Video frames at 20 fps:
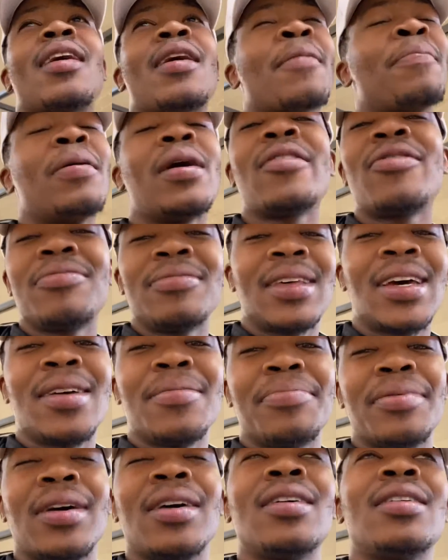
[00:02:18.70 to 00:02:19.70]
apart from that
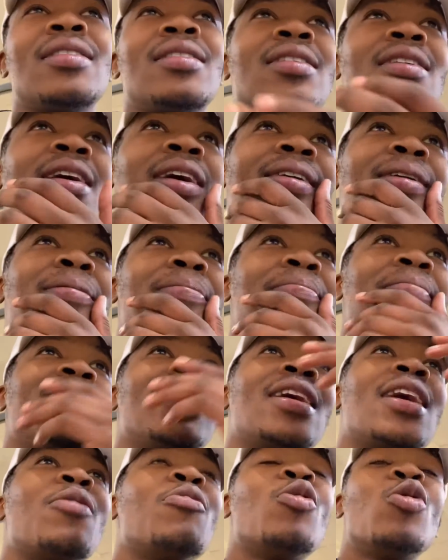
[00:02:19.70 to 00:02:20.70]
bro um
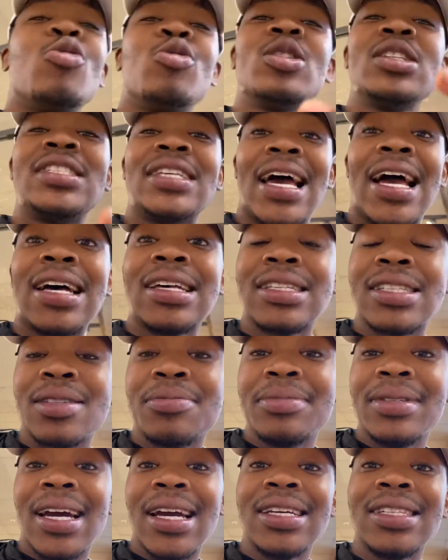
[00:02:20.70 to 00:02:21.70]
woolworths has some
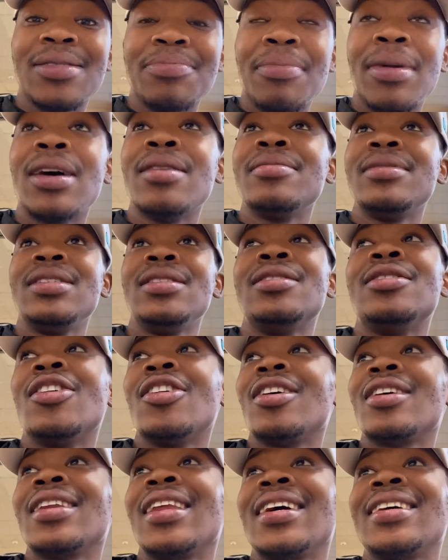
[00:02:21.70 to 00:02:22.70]
nice mummies
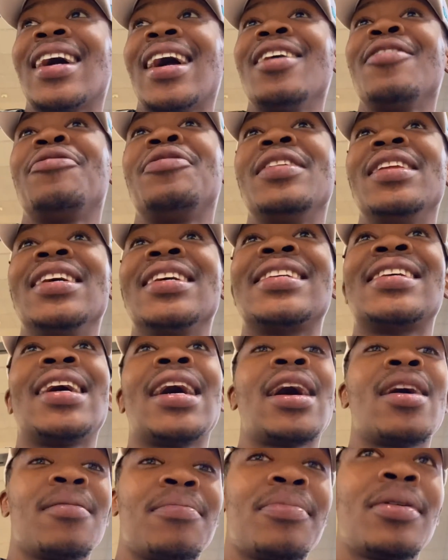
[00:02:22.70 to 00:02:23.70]
dog like i finna
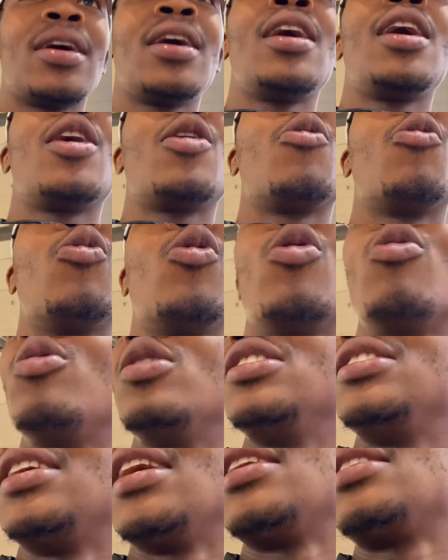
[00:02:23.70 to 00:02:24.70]
cap
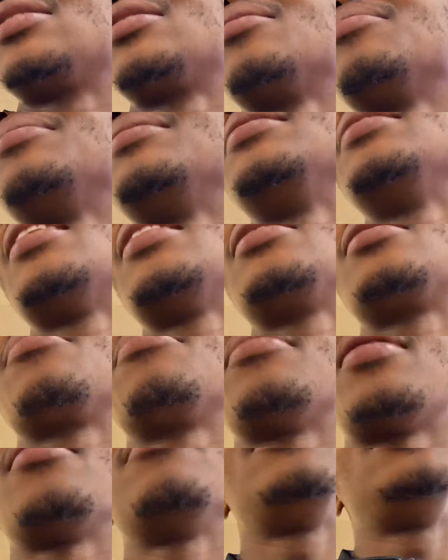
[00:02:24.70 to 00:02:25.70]
woolworths has some nice
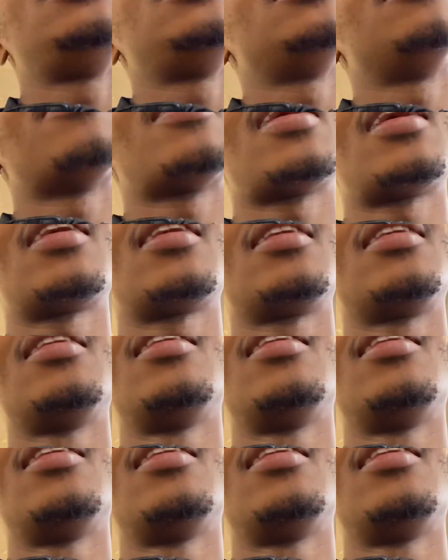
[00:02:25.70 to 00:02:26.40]
mummies bro